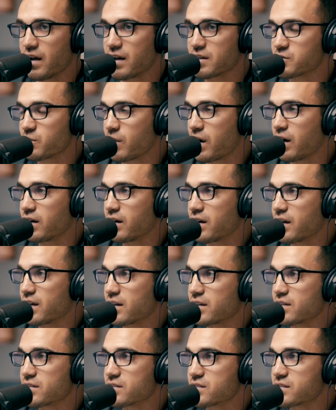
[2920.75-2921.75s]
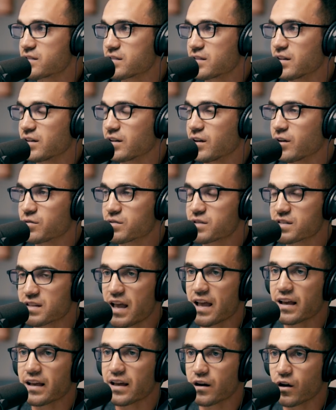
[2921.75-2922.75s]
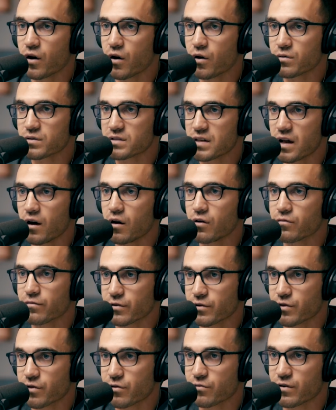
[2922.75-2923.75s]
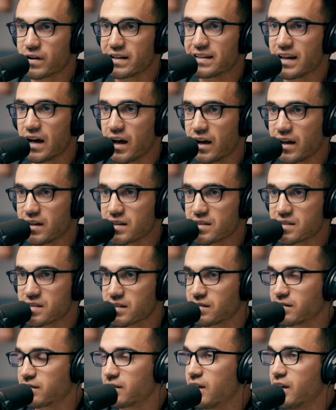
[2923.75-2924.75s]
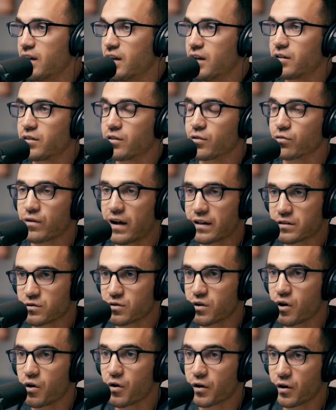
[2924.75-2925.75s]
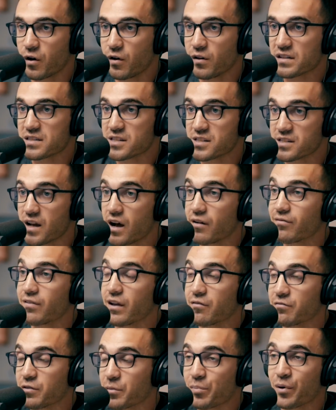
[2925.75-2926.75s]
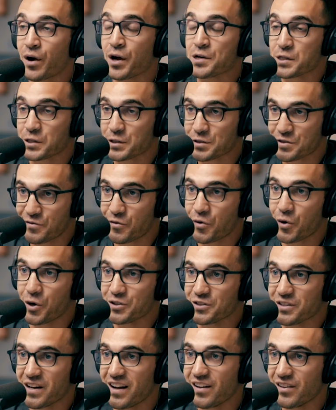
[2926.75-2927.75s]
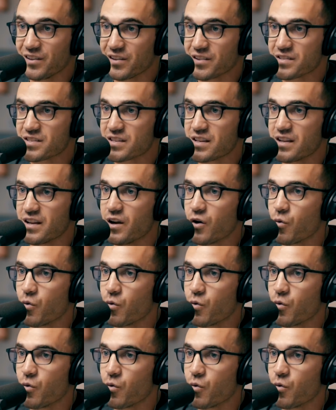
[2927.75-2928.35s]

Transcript: as well as, you know, staying at a hotel for three nights and the rental car and all that stuff if the project is $400.